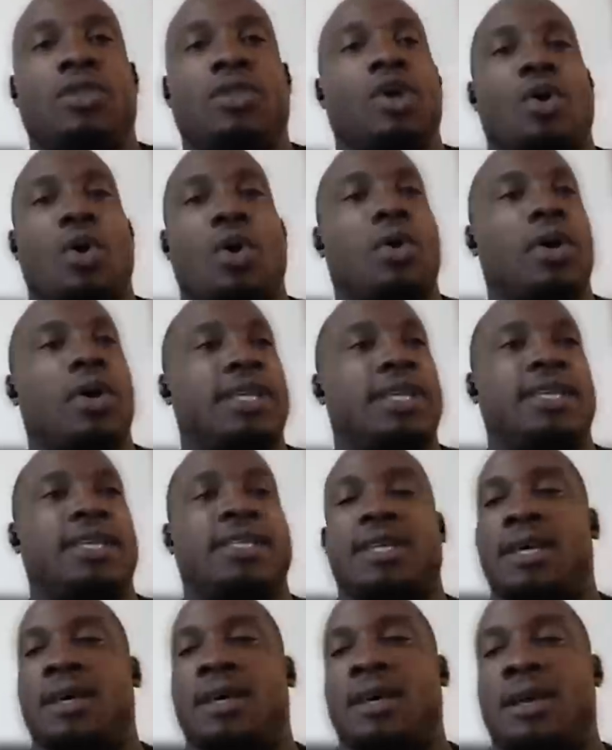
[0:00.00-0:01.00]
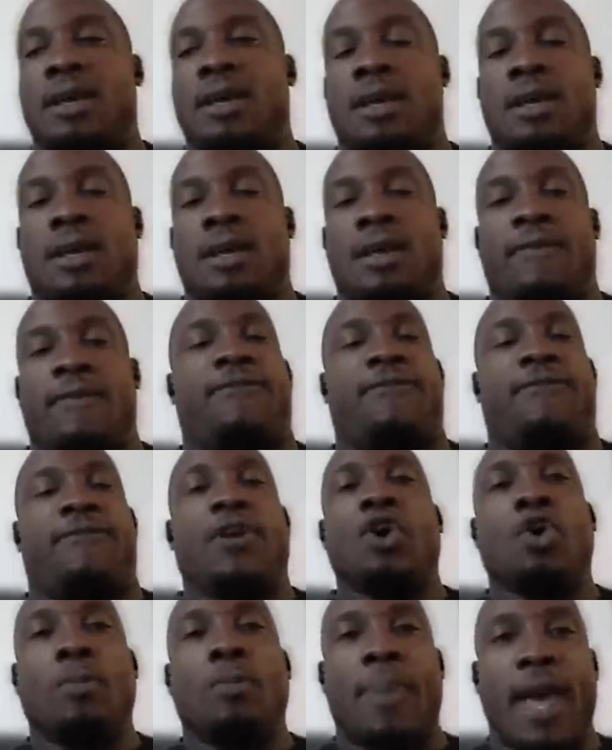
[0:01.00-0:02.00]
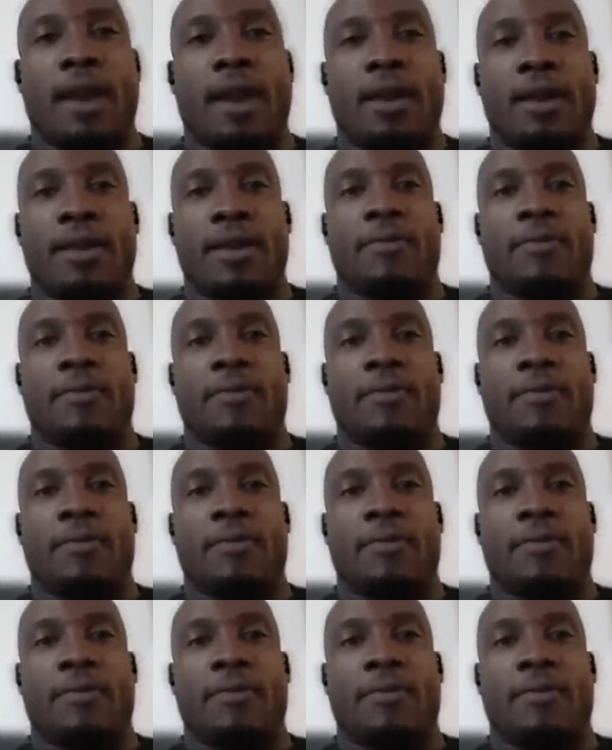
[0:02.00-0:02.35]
The goal isn't to feel better.